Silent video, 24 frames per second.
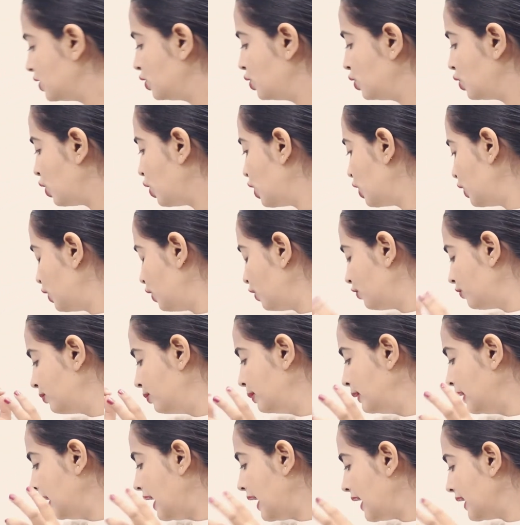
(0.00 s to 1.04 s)
lot of
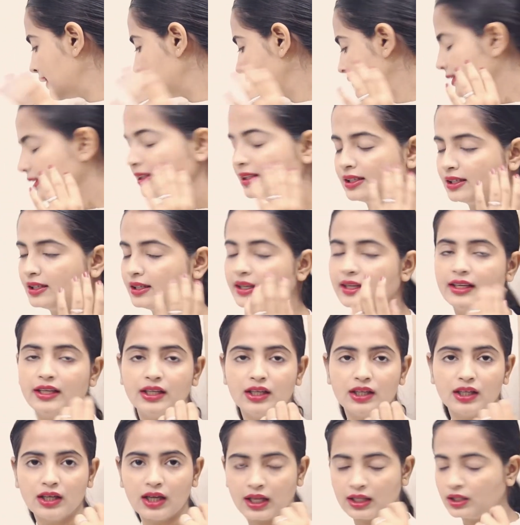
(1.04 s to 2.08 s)
blacks in the
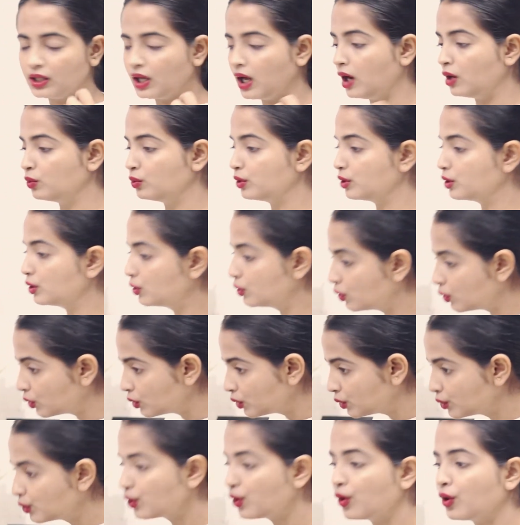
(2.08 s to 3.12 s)
inner and the outer
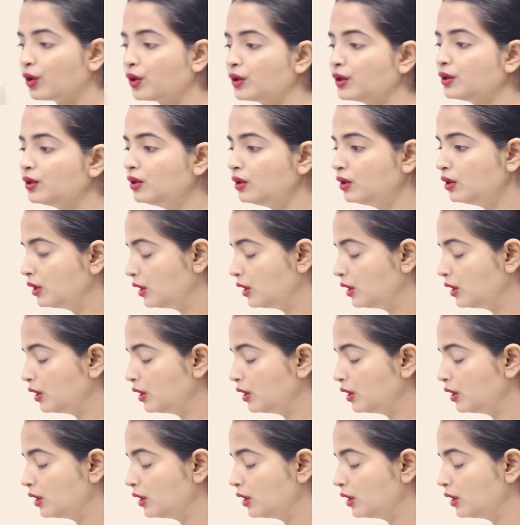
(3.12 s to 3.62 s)
corner.